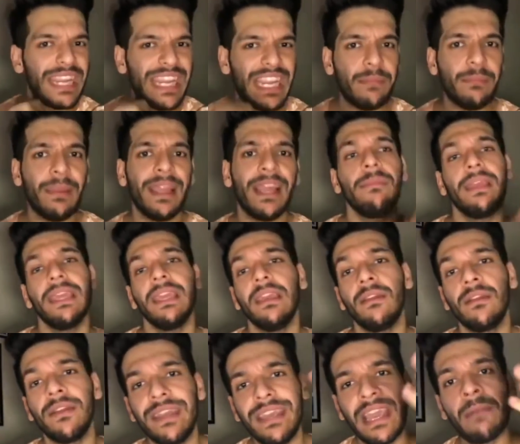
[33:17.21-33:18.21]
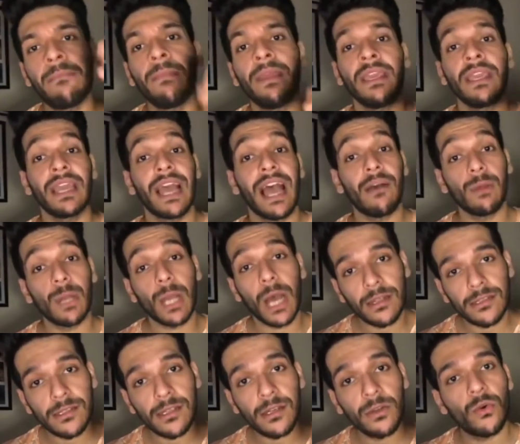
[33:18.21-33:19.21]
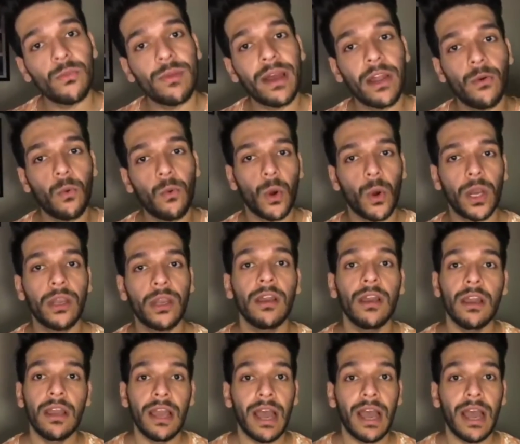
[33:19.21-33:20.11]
Email me, DM me. I will answer no matter what.